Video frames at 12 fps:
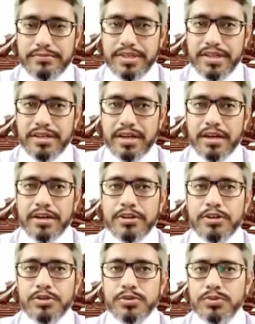There
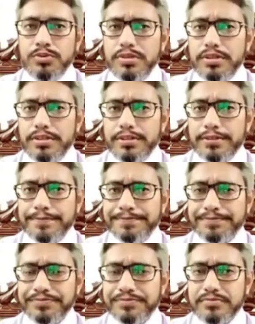are two
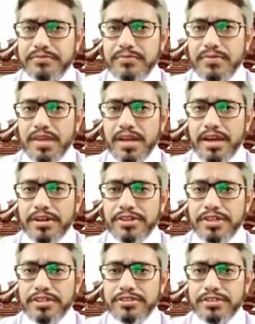
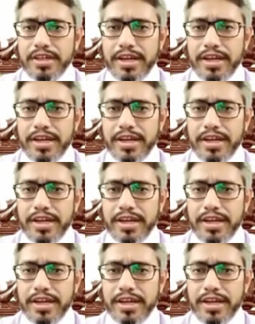entries